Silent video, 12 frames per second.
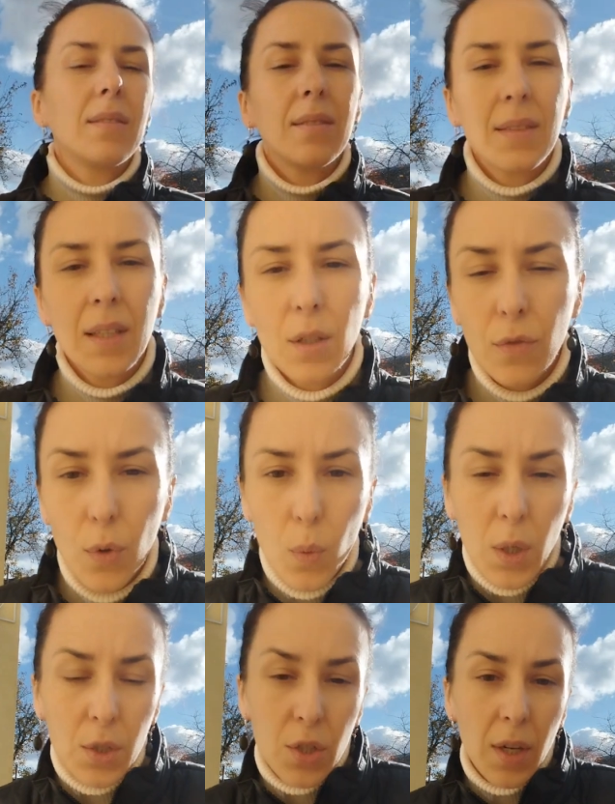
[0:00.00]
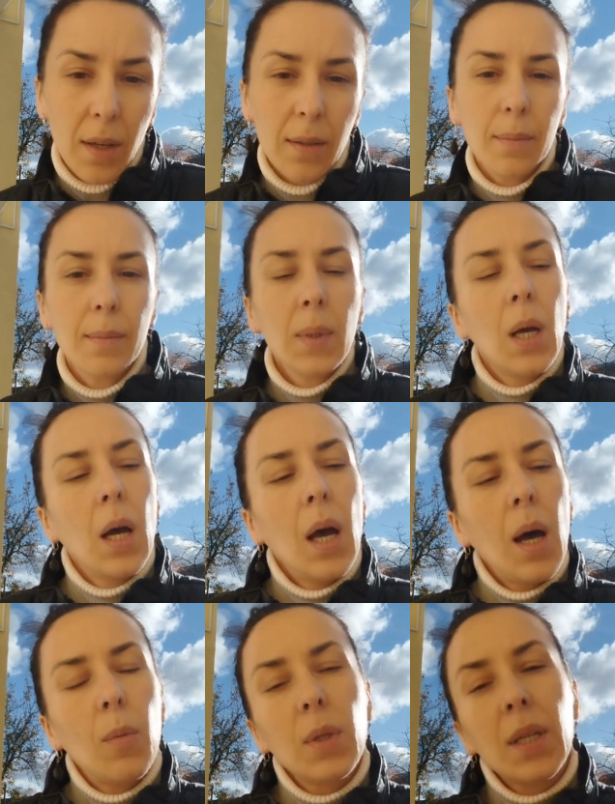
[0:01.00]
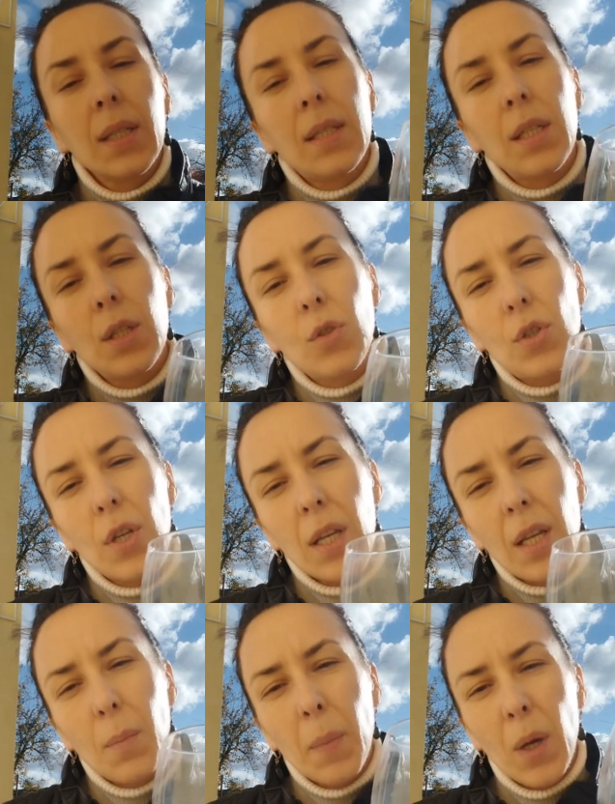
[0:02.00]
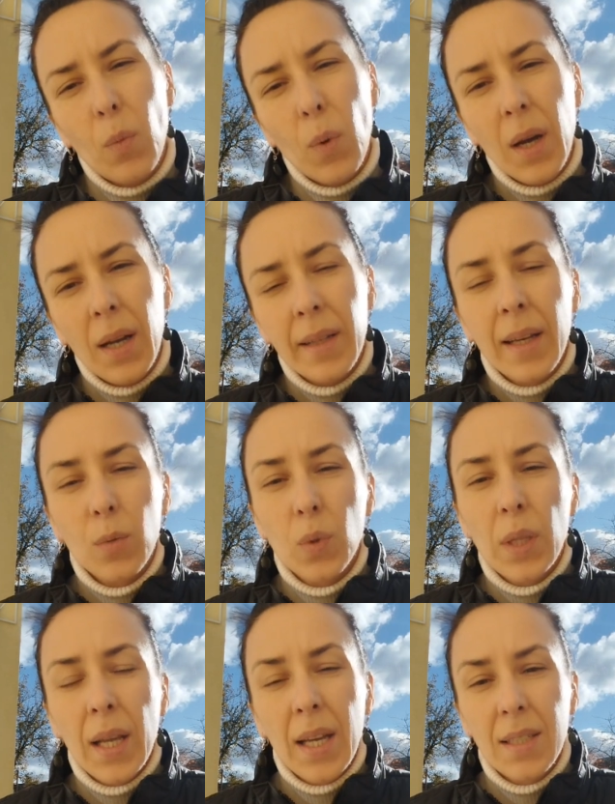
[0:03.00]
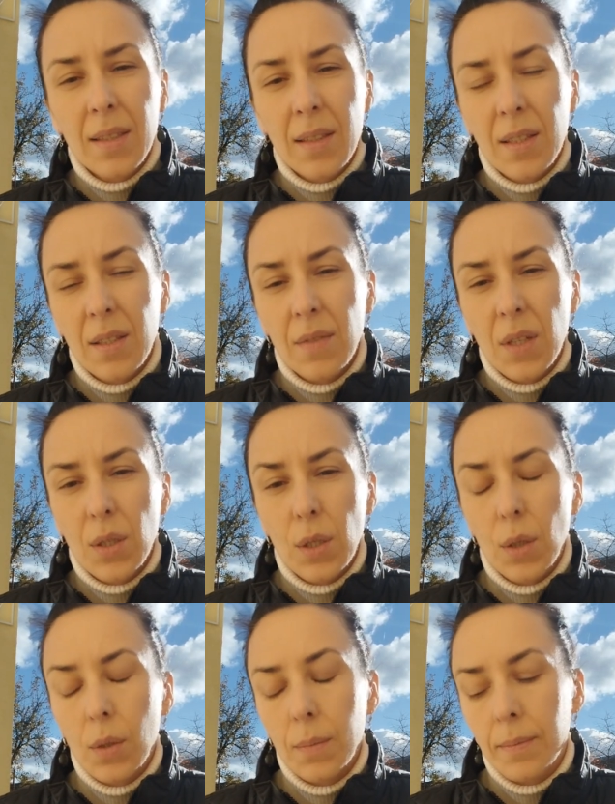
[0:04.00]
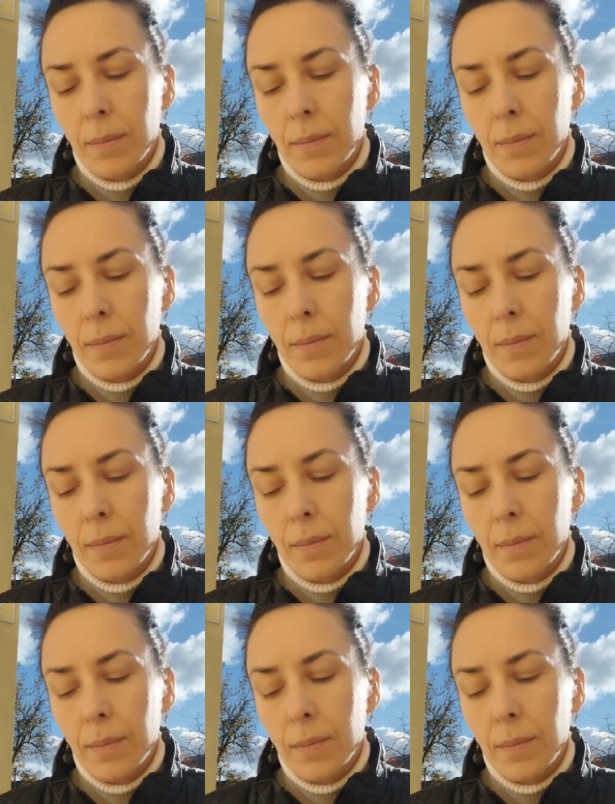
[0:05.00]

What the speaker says: Thank you for watching. I will continue drinking my wine and will edit this video.